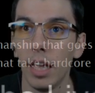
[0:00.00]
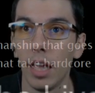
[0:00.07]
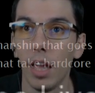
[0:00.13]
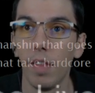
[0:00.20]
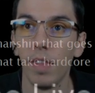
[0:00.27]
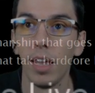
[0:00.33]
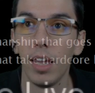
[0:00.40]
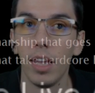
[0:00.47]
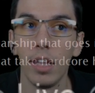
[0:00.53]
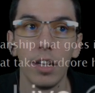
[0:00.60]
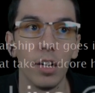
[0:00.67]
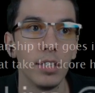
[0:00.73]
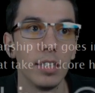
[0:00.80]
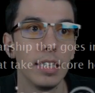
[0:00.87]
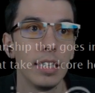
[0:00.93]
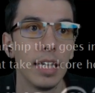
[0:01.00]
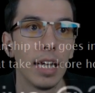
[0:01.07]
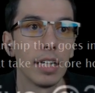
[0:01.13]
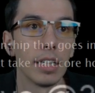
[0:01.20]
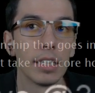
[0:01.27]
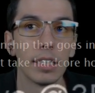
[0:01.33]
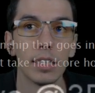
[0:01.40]
And then
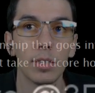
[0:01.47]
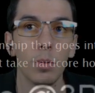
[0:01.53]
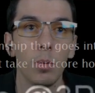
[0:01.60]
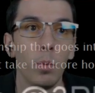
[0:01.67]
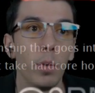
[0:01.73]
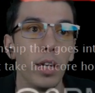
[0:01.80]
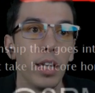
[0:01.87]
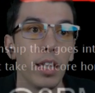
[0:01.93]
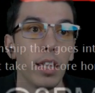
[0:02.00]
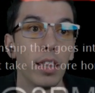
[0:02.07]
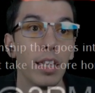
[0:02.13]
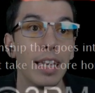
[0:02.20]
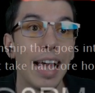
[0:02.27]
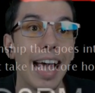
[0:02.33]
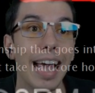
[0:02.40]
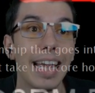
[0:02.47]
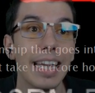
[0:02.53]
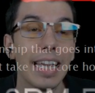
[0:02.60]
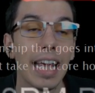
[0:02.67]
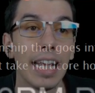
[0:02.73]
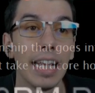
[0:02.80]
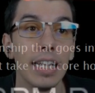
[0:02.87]
RTX with an
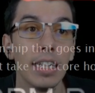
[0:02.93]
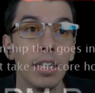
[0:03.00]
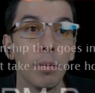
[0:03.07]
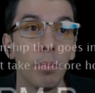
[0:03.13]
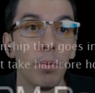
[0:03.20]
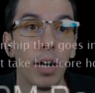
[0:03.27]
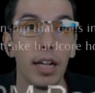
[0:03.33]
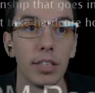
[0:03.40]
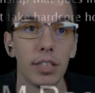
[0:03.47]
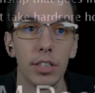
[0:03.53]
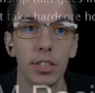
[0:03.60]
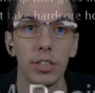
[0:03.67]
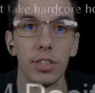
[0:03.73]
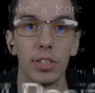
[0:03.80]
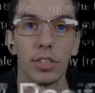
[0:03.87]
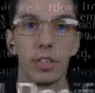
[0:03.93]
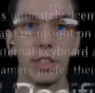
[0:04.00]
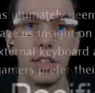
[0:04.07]
i9 processor.